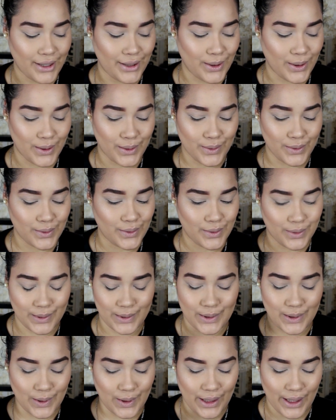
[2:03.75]
I know.
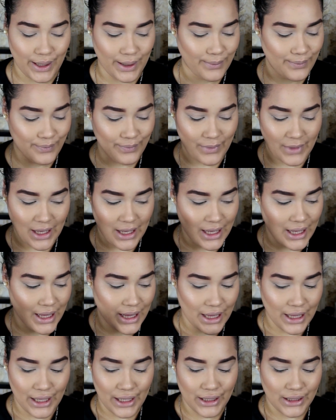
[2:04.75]
It's okay.
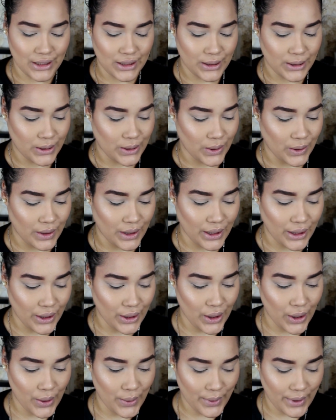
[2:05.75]
It is
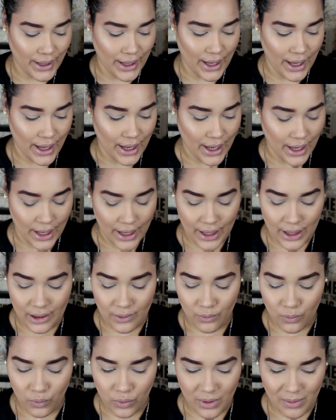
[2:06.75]
totally okay.
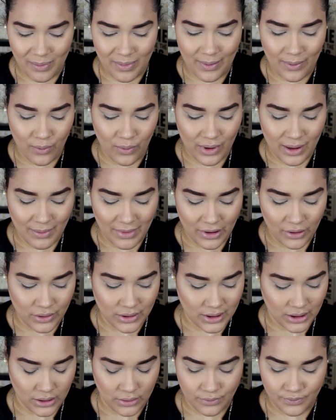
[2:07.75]
What am I
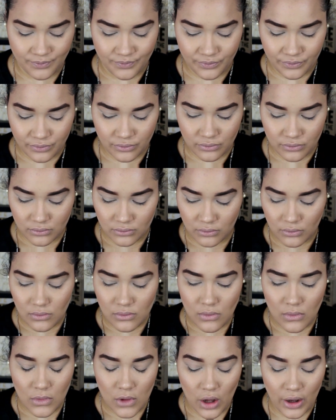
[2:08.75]
using?
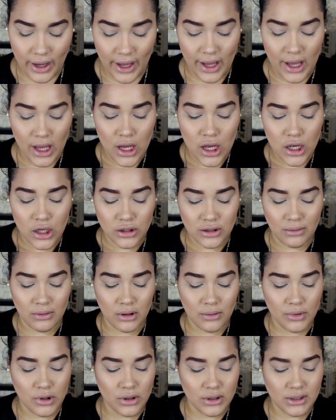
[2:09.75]
Okay, so
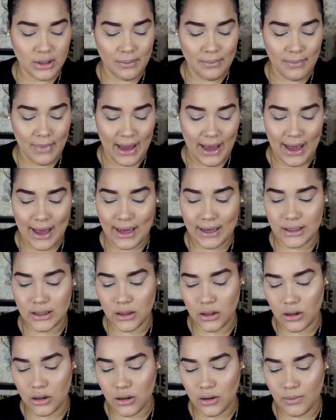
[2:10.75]
I'm going to be using
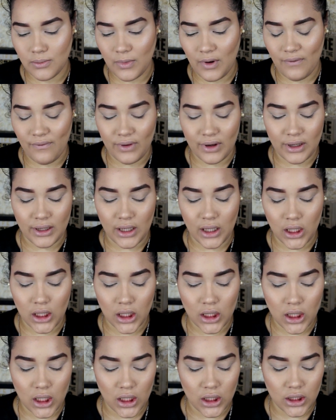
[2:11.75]
MAC's
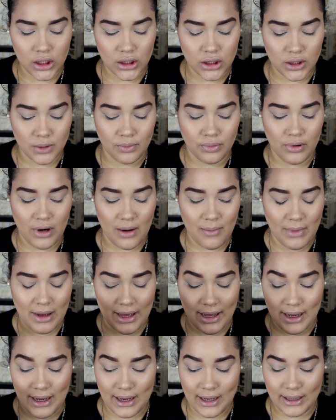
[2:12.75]
vanilla color to prime
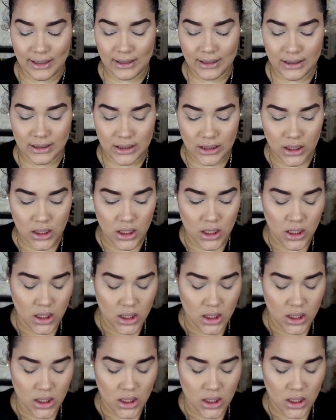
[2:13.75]
my eyes.